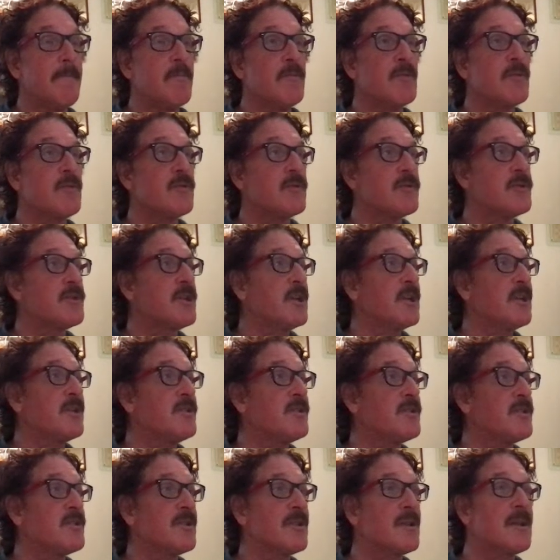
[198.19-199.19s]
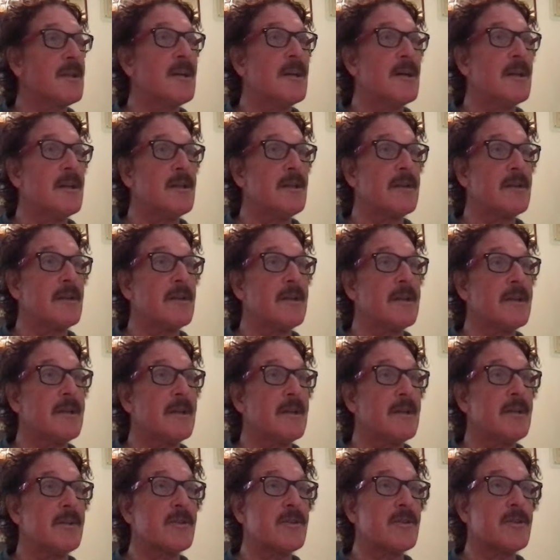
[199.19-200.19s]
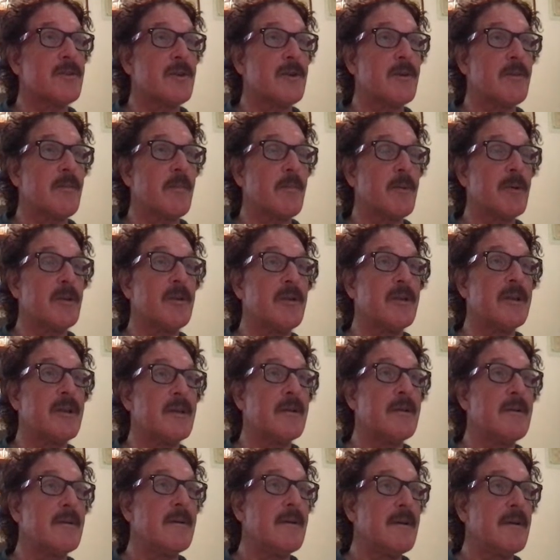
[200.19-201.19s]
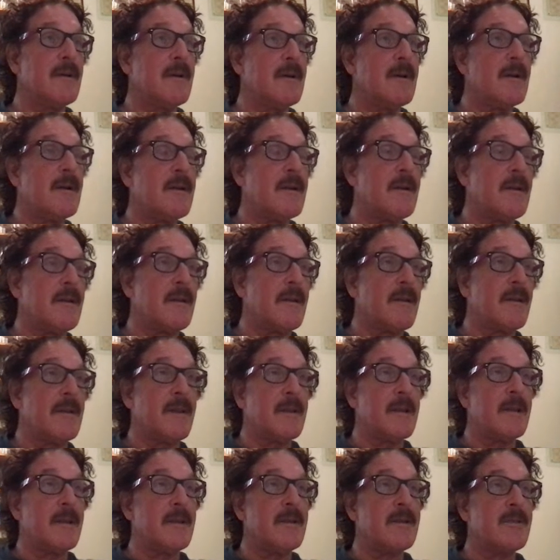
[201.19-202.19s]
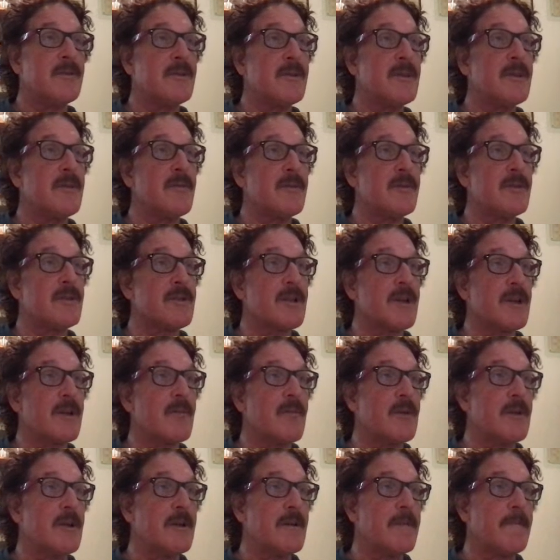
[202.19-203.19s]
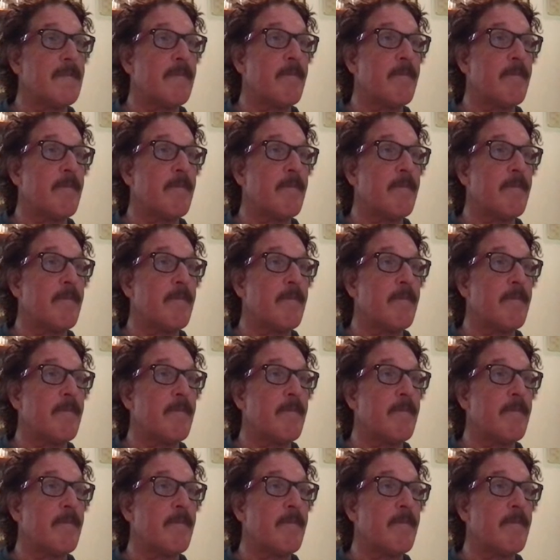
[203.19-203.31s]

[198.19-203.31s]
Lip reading: So it changes the color, and I can start building the sequence that I want.